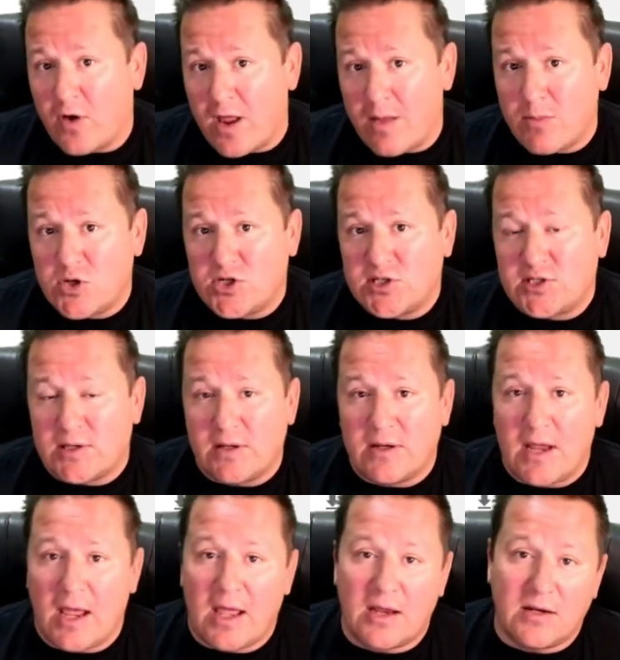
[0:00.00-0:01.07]
images
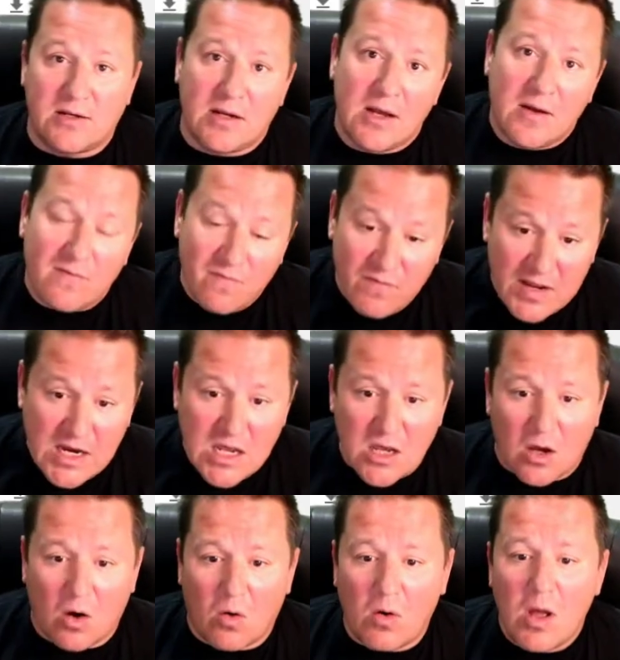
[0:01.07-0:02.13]
and
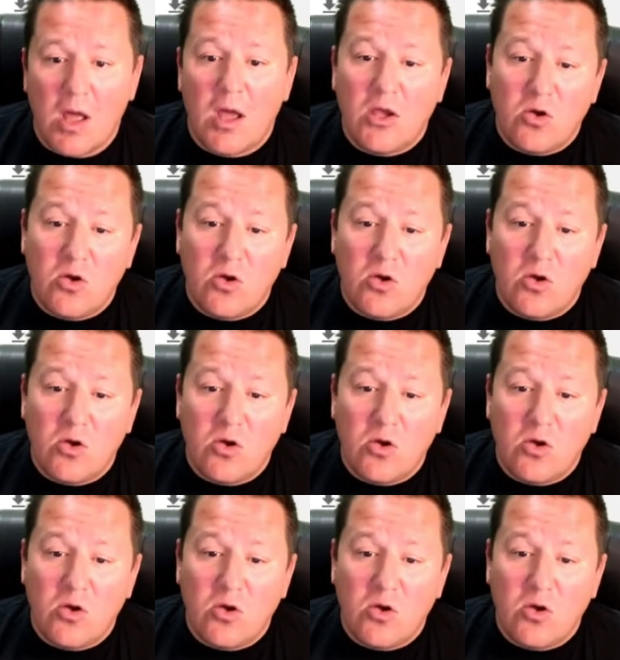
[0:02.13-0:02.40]
video,